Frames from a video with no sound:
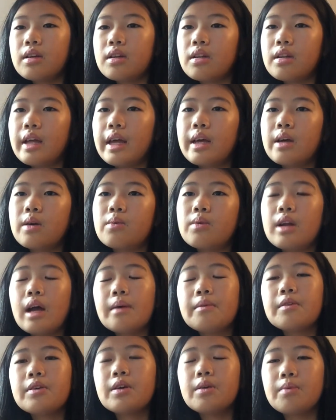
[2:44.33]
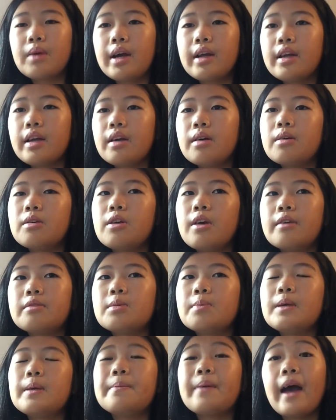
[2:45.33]
Like, whatever you're writing out, you have to
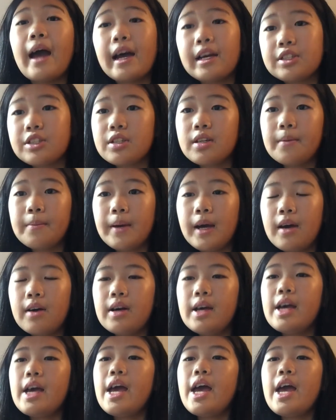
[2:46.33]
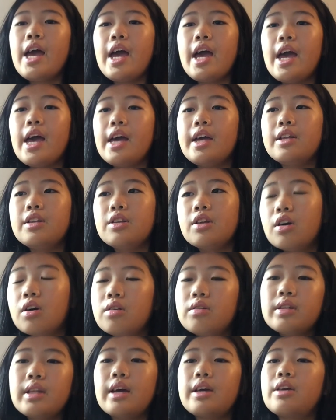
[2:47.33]
be passionate about and
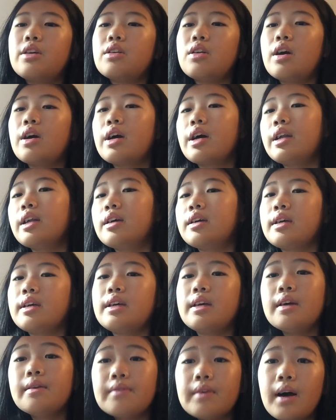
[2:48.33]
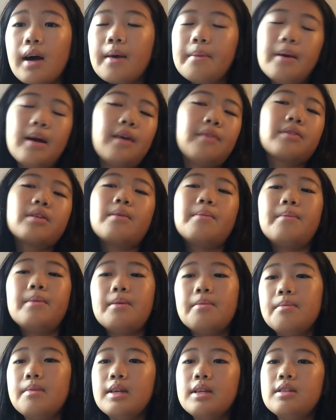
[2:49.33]
know that you're not gonna give up, have
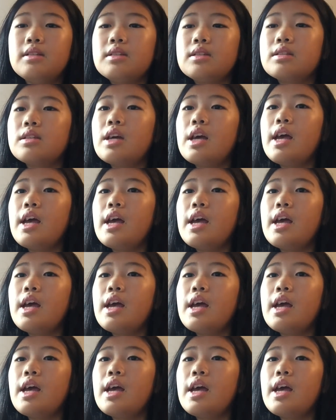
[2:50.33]
commitment,